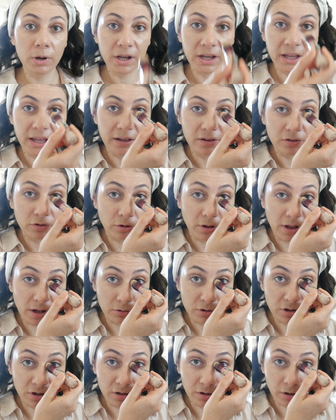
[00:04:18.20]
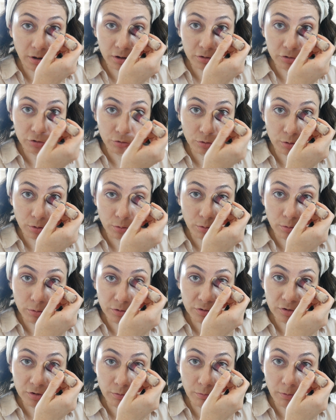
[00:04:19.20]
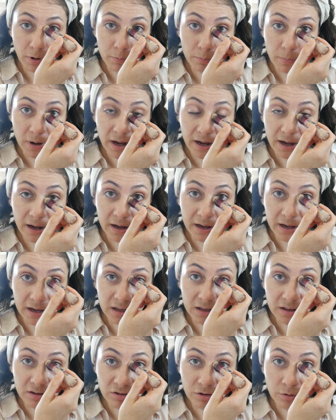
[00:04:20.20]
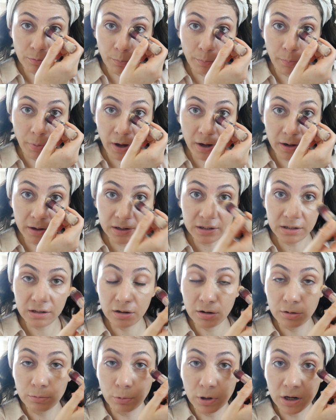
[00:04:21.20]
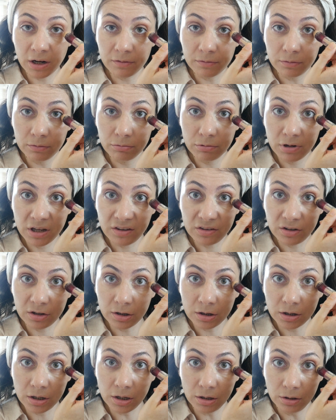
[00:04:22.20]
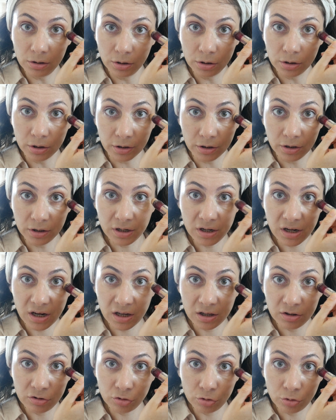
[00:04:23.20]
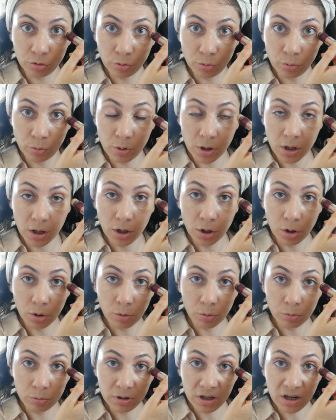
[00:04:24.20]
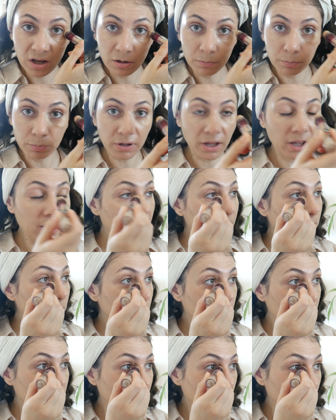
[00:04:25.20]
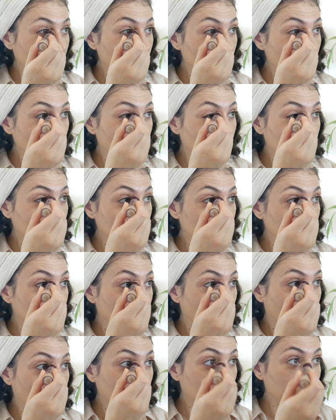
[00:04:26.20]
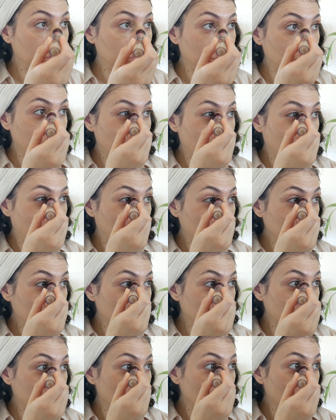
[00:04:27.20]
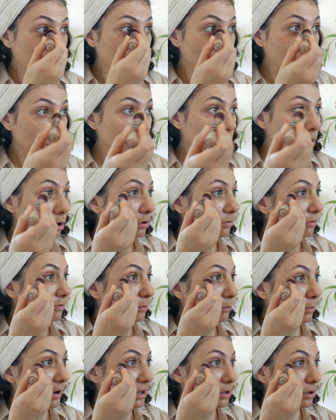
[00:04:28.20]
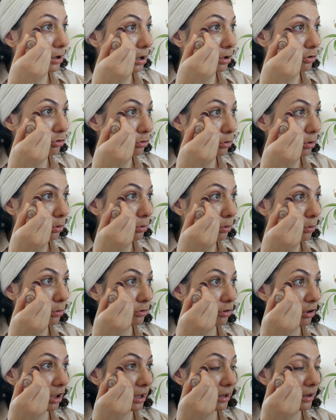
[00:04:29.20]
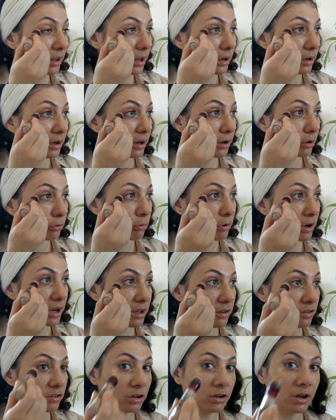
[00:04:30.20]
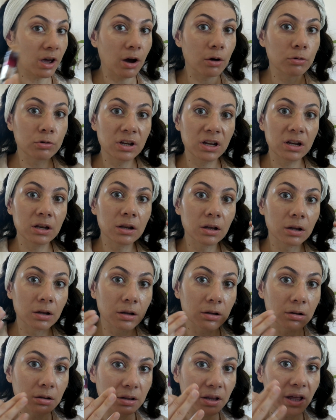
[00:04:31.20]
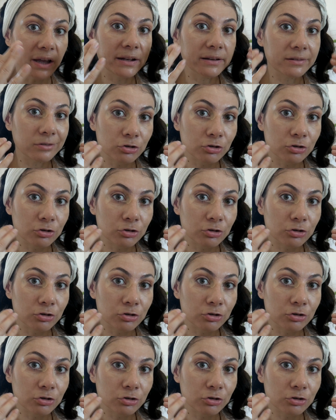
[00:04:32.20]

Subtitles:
to cancel out the dark circles around my eyes, but what I recently learned is to only apply concealer on the darkest spots of my dark circles and then erase it out in the lighter